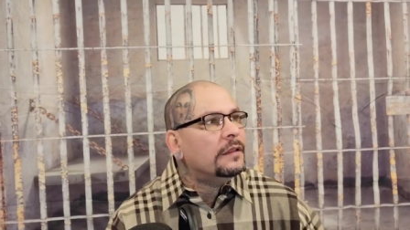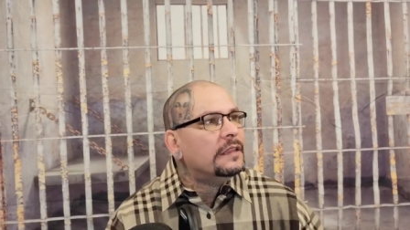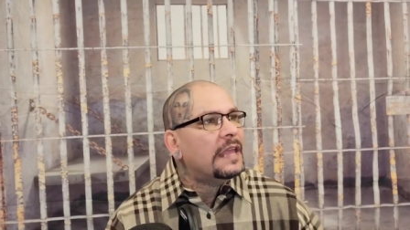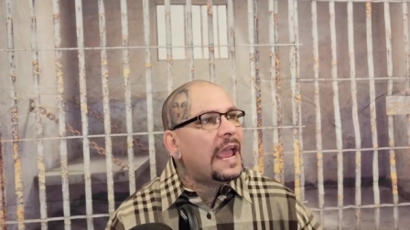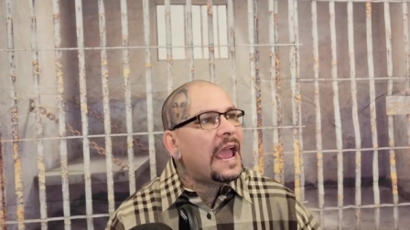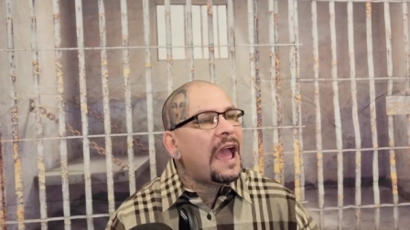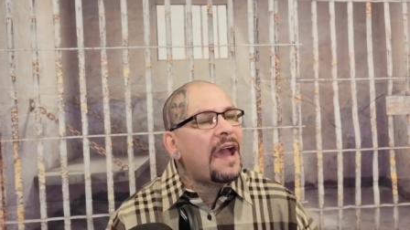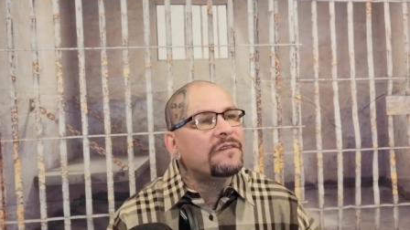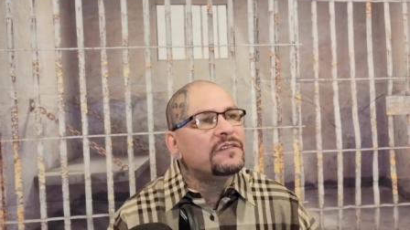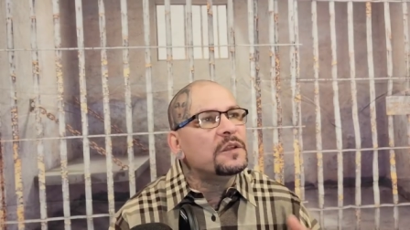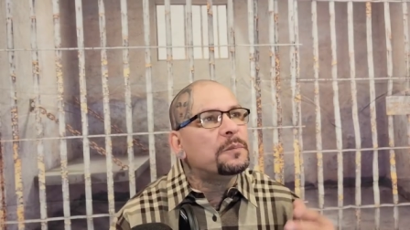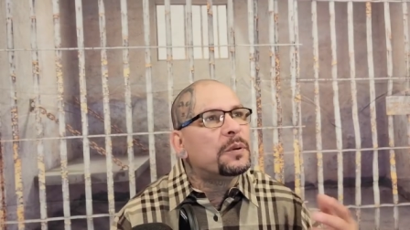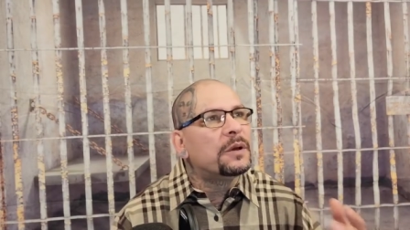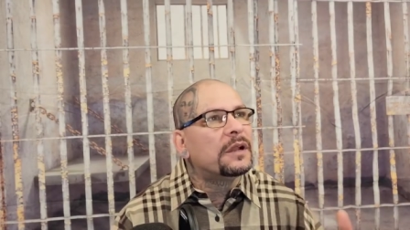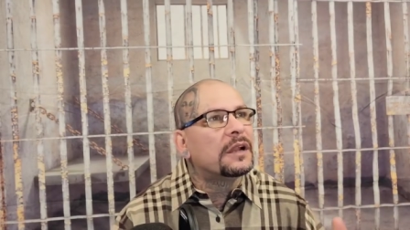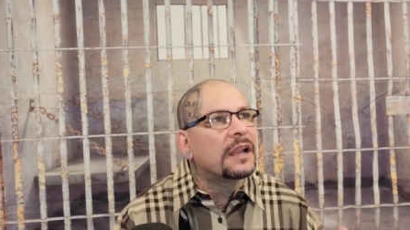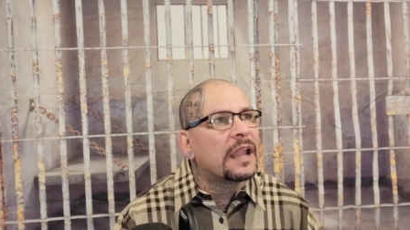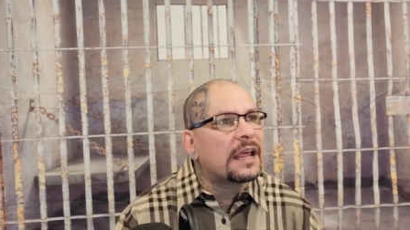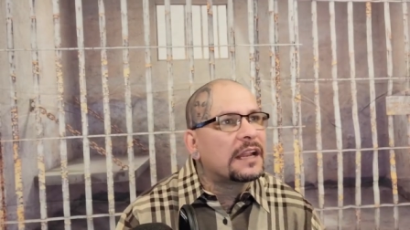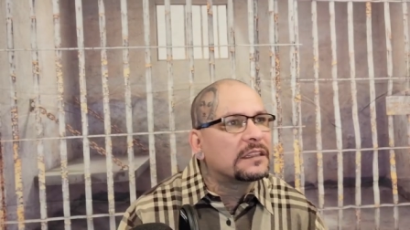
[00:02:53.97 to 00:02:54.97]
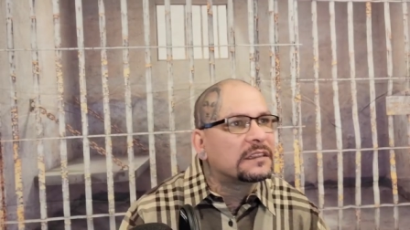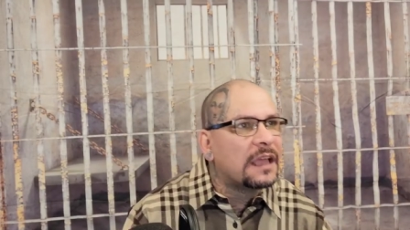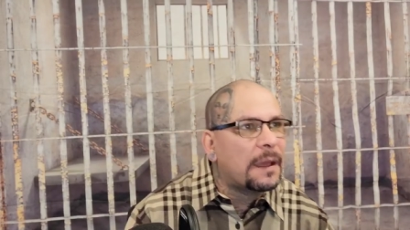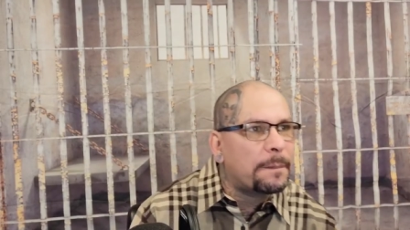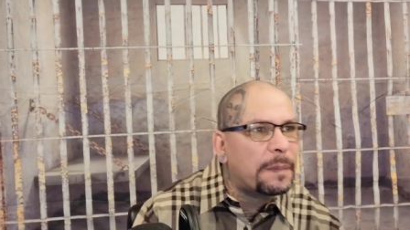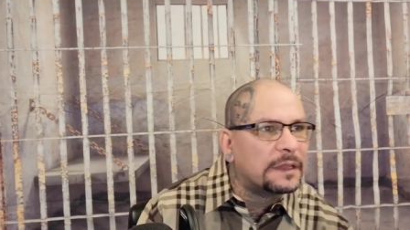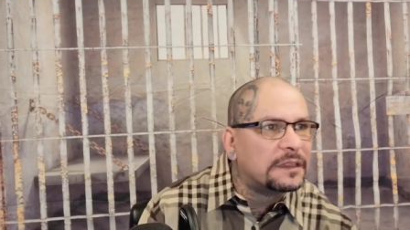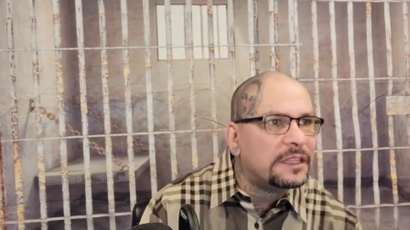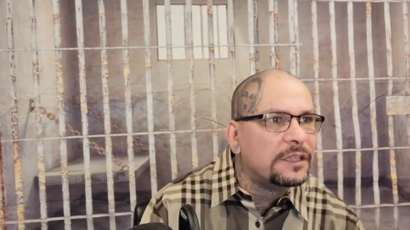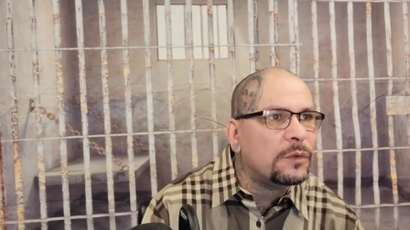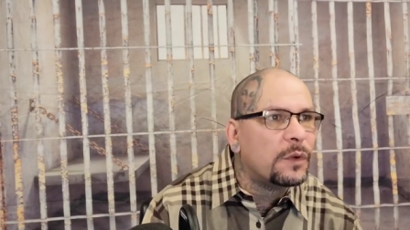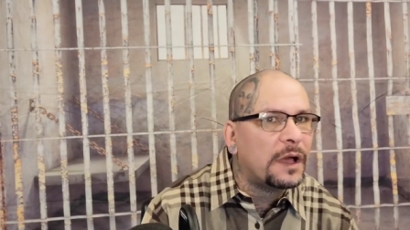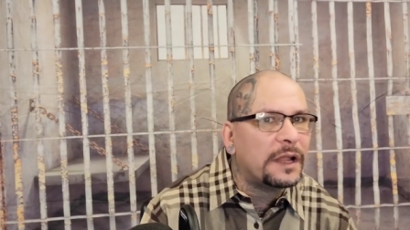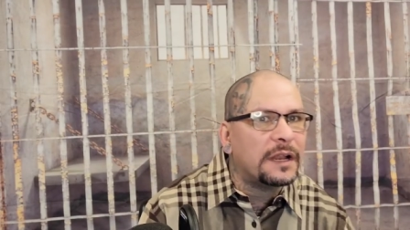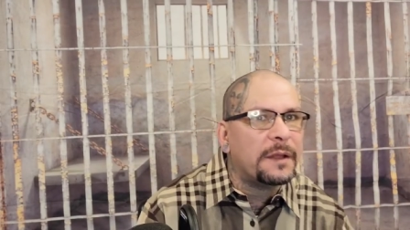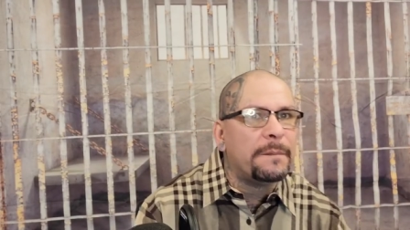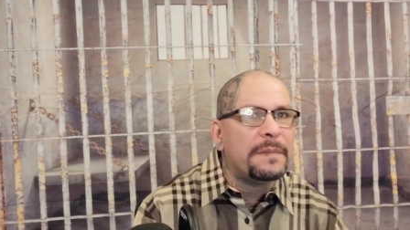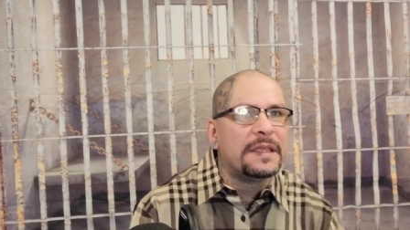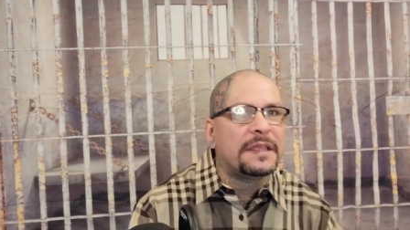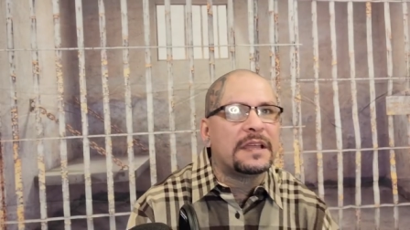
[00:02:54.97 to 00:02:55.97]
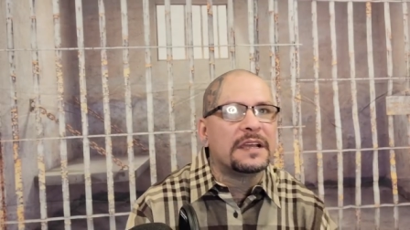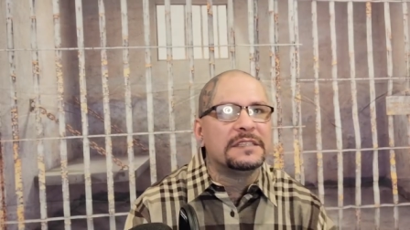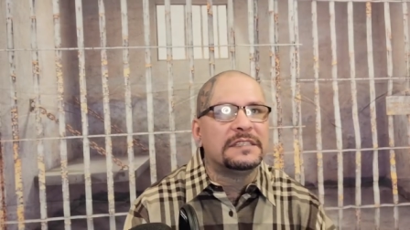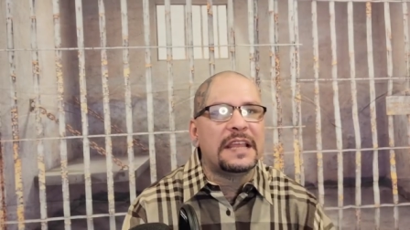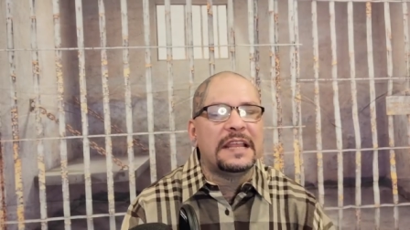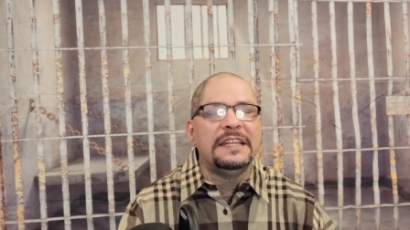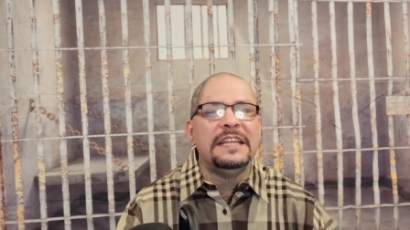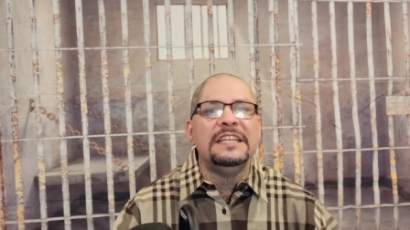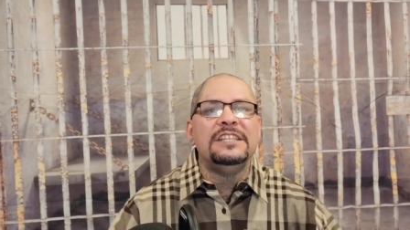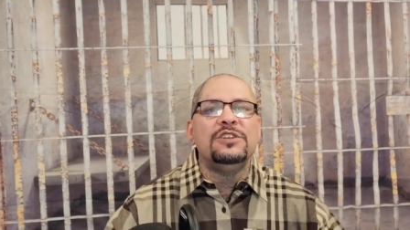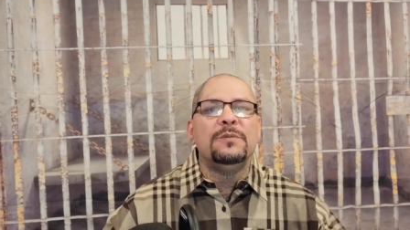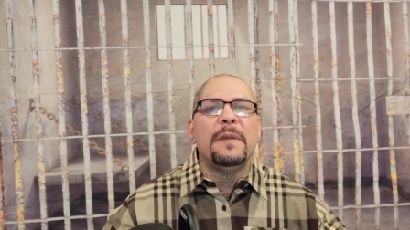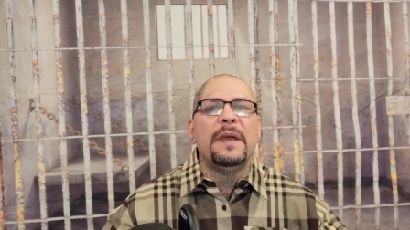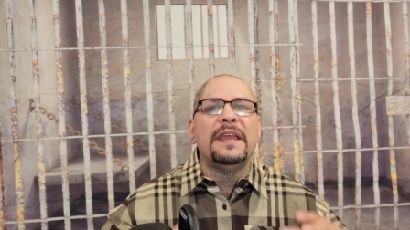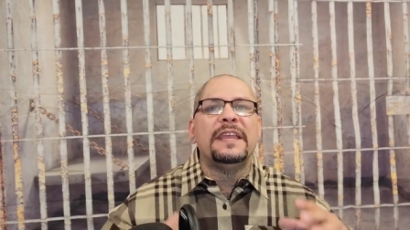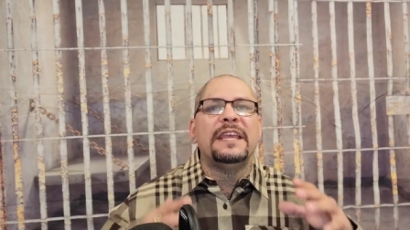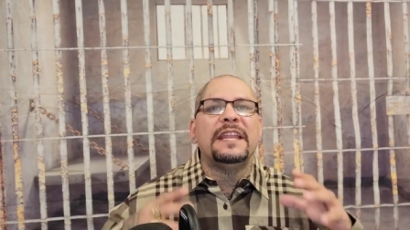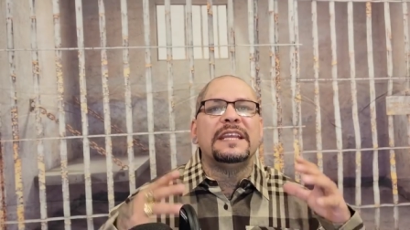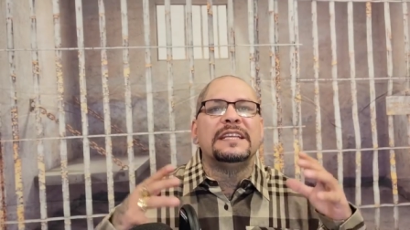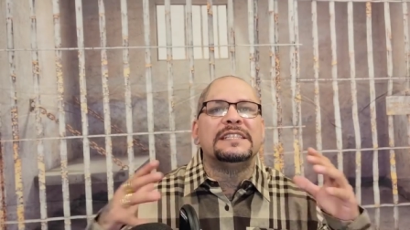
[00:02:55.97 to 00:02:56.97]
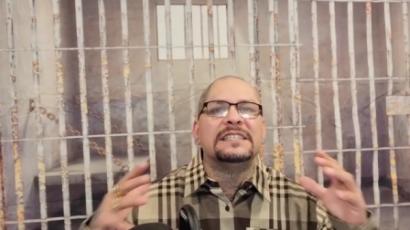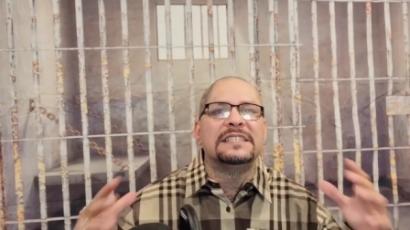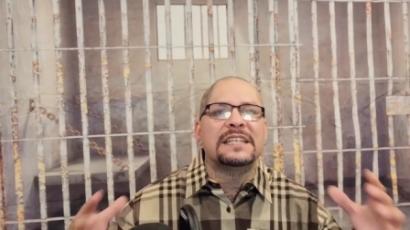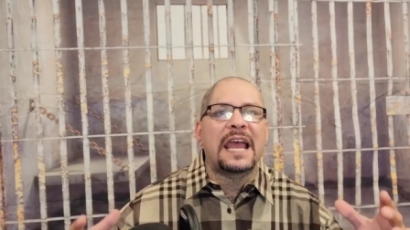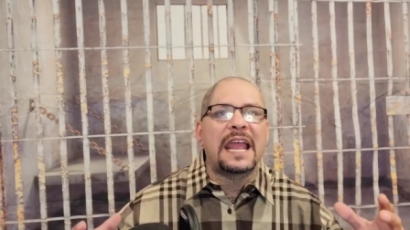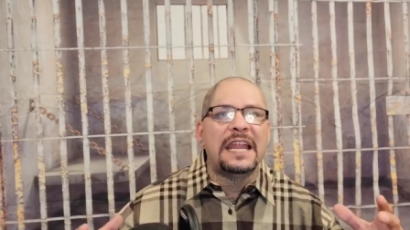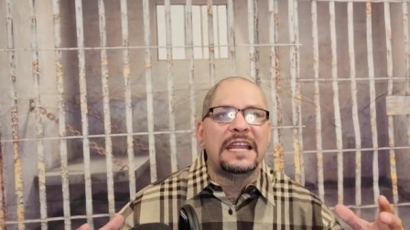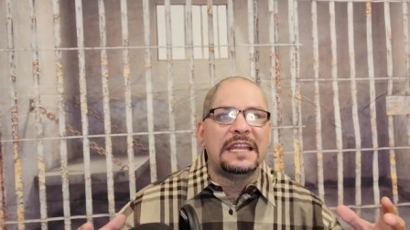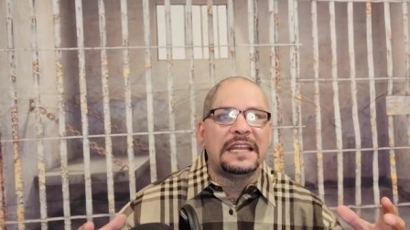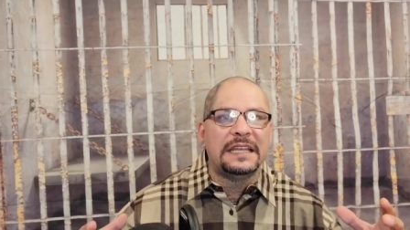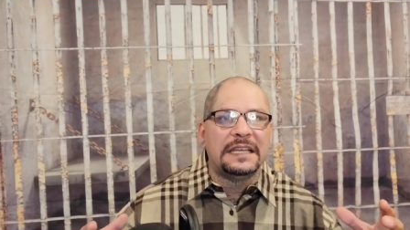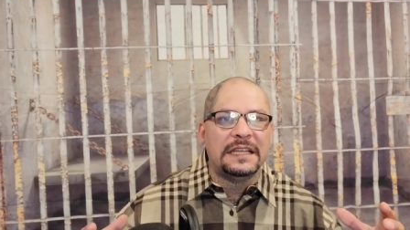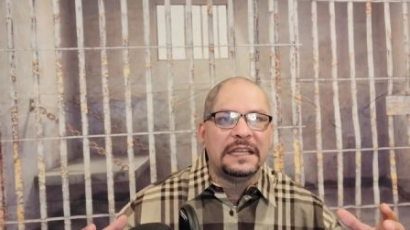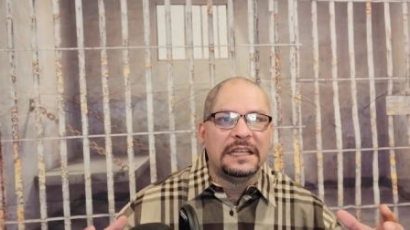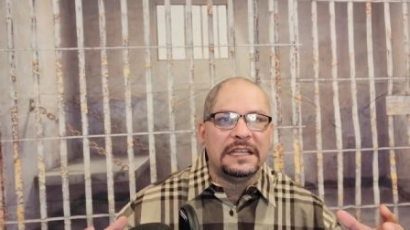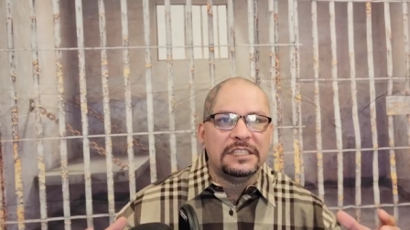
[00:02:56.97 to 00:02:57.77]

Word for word: They have to put a lot of tapatio on it because they need to make it exciting.